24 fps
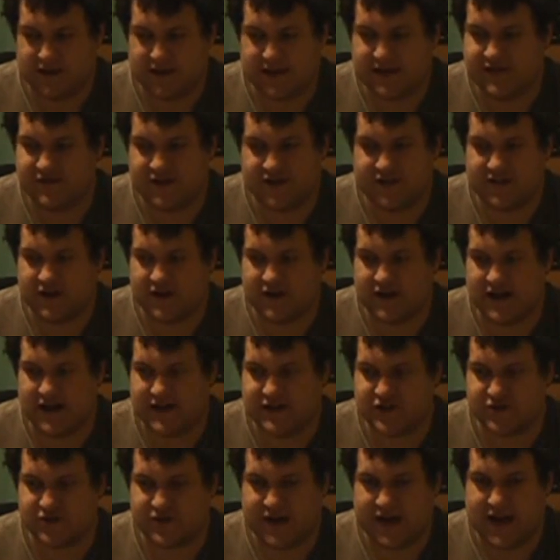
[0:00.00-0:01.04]
leaving their
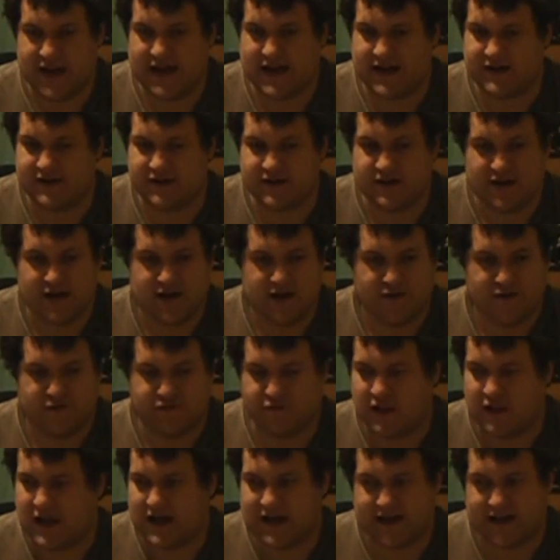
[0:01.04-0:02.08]
country and
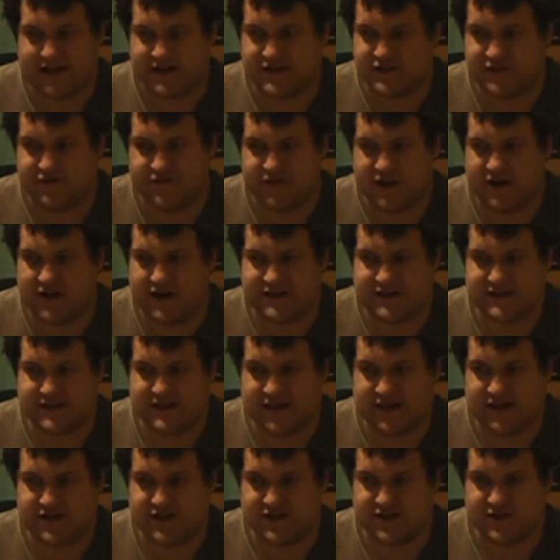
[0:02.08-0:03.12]
flocking to various
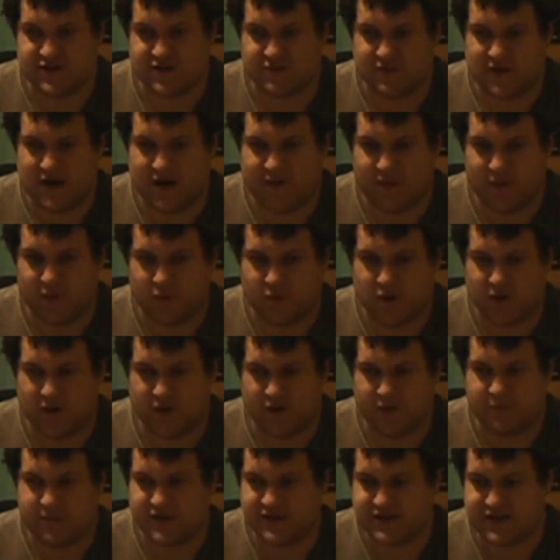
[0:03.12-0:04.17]
nations around the
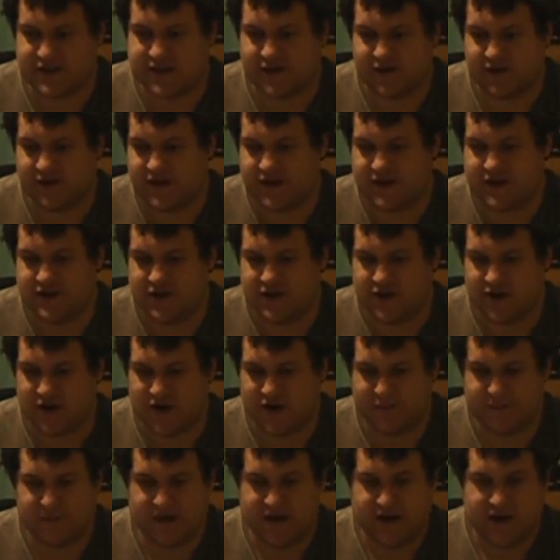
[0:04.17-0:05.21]
world, particularly in
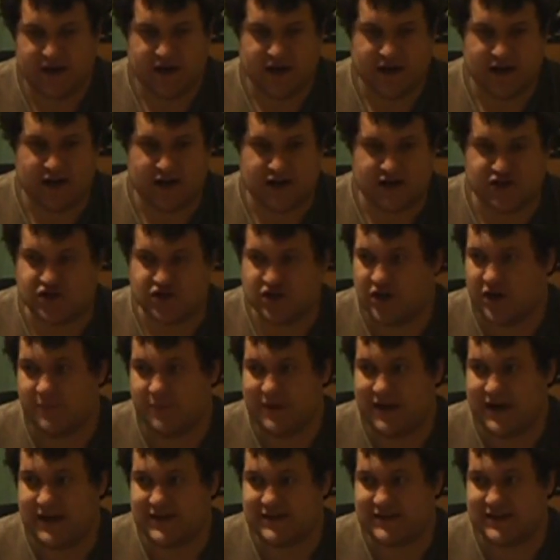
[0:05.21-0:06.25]
Europe. Uh,
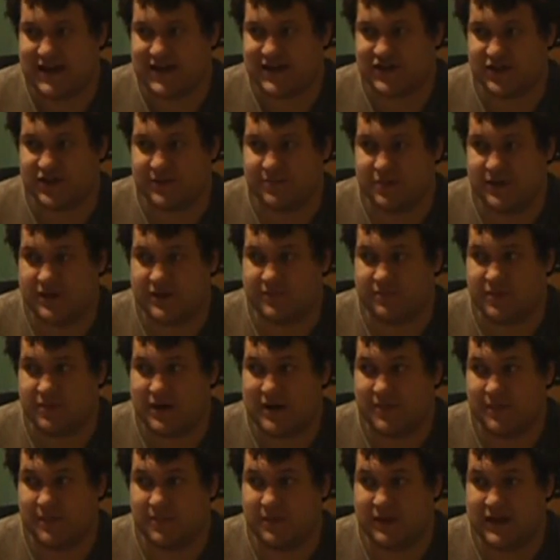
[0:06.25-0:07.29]
Germany has actually been
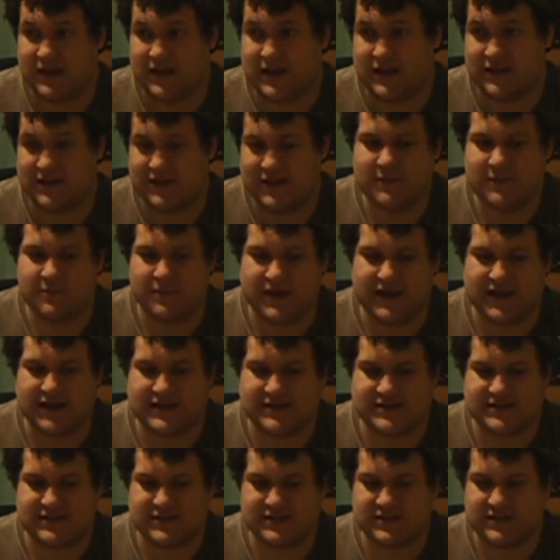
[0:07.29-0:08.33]
probably the
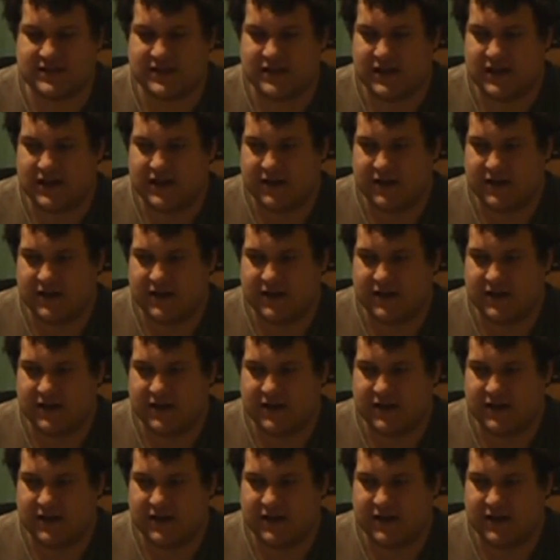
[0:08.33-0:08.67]
biggest